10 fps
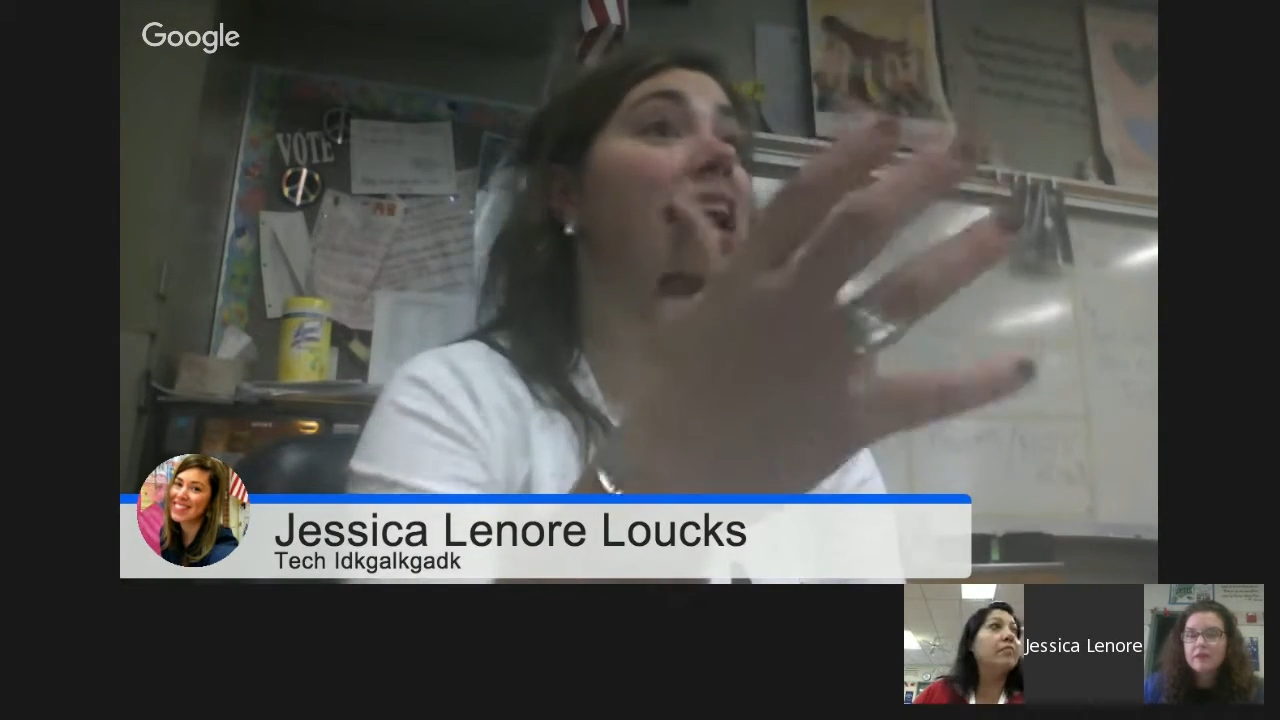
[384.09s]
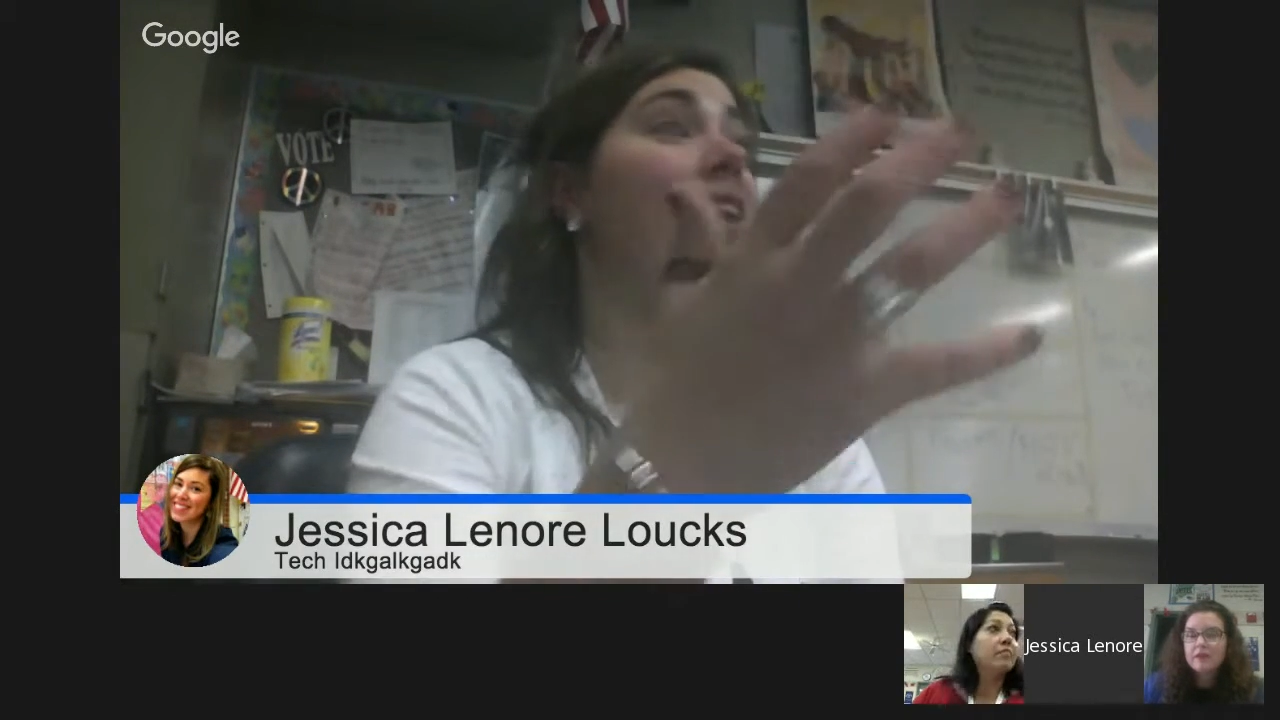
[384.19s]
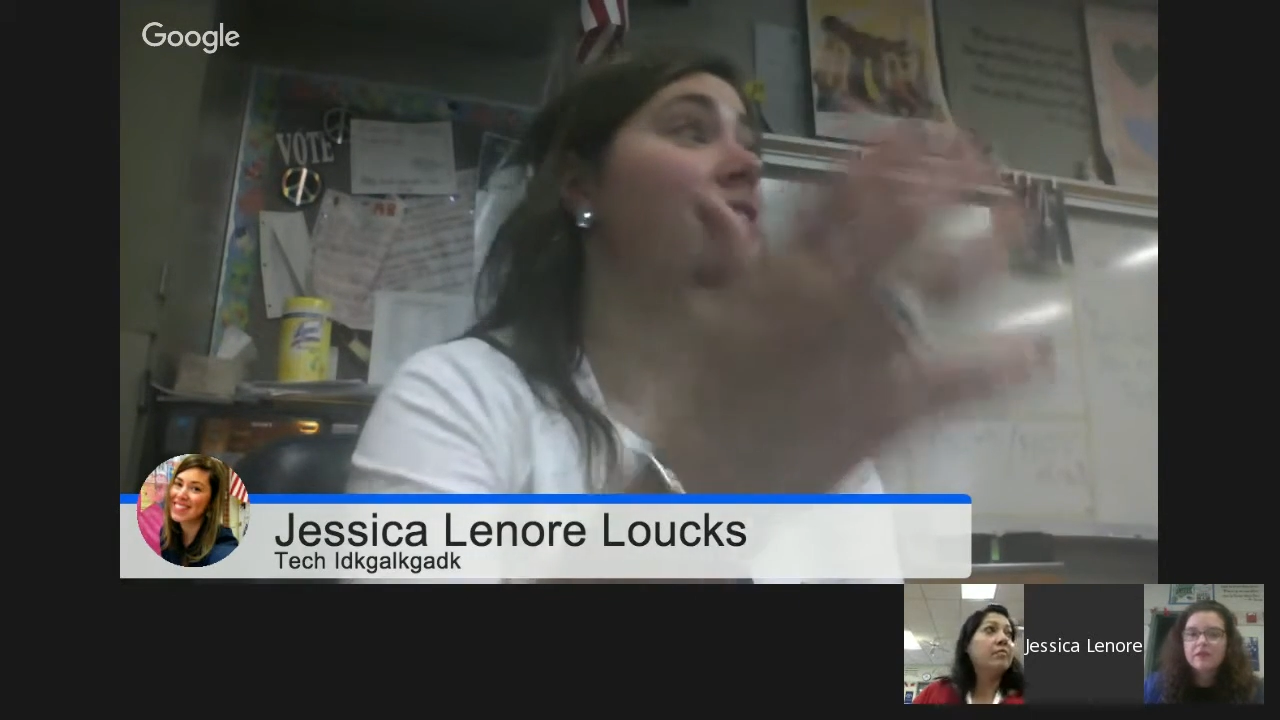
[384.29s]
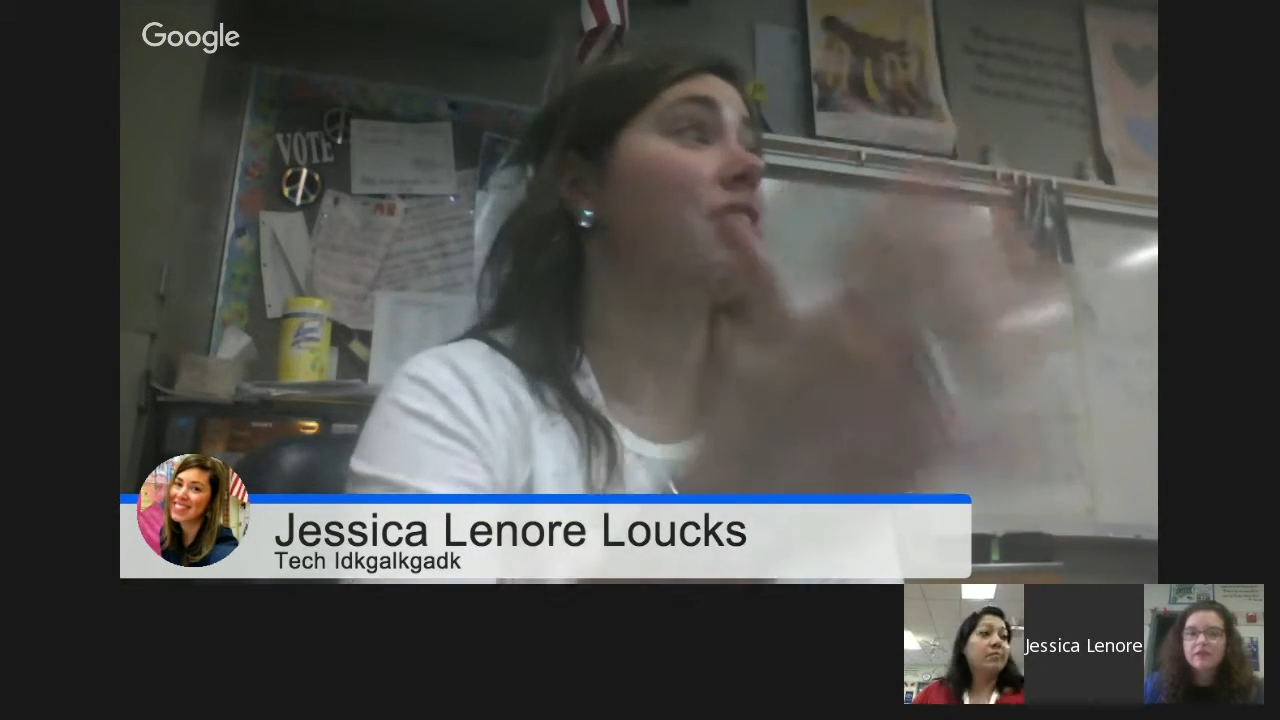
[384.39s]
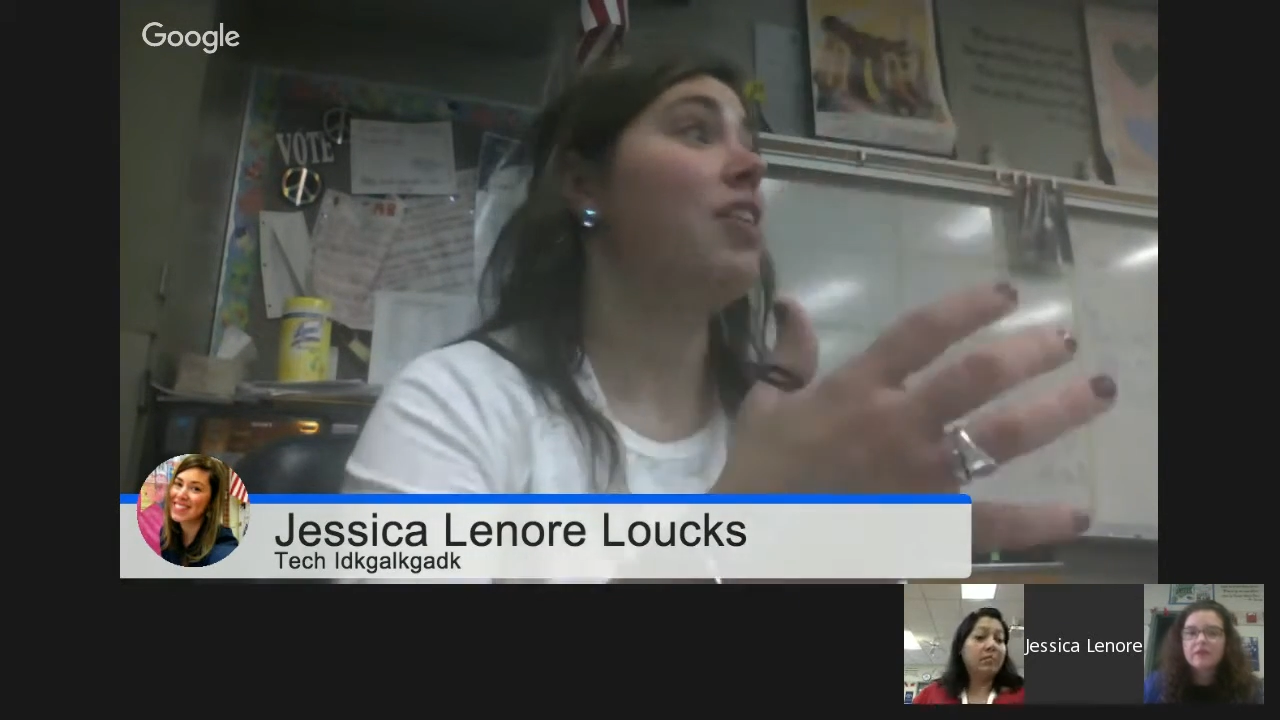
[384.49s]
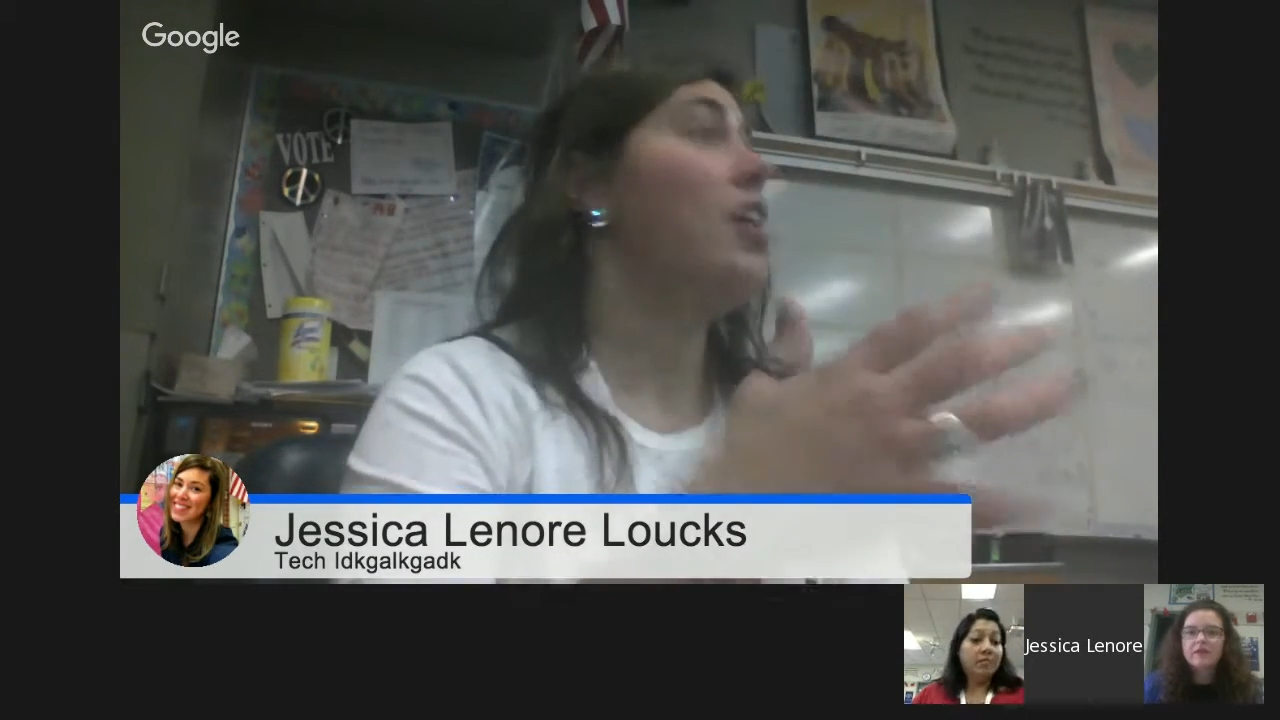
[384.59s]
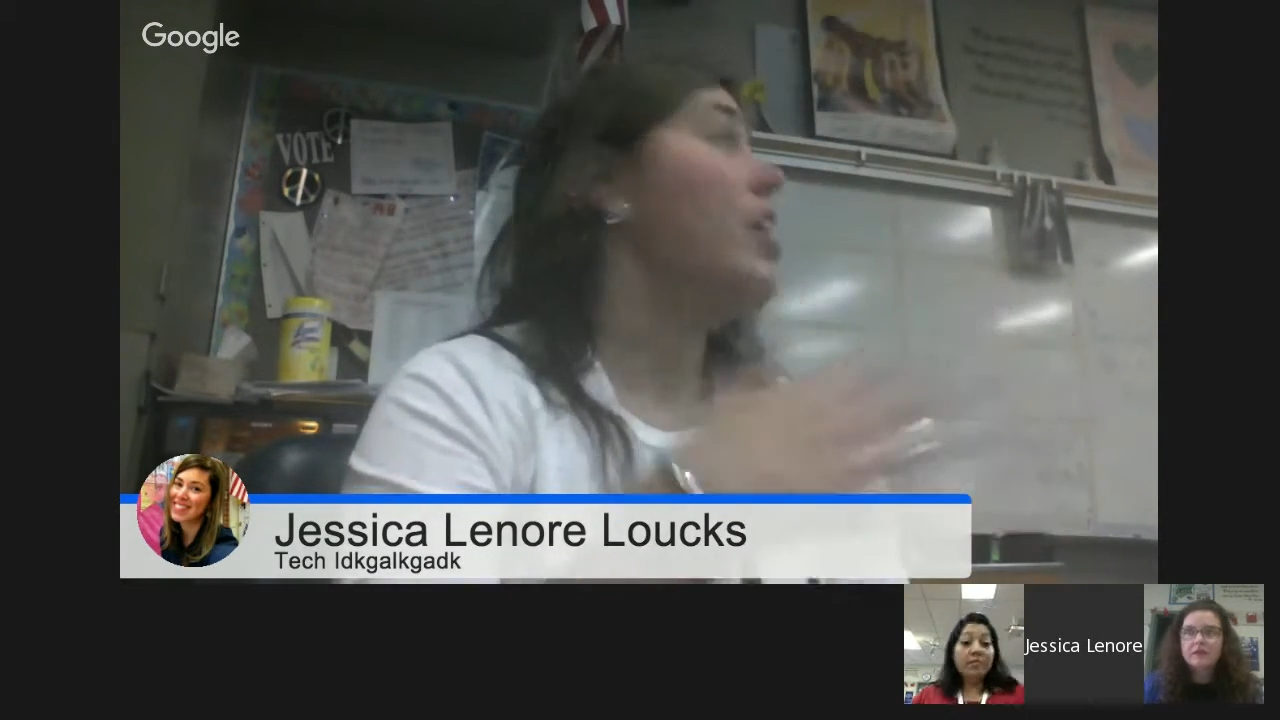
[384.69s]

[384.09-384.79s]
else.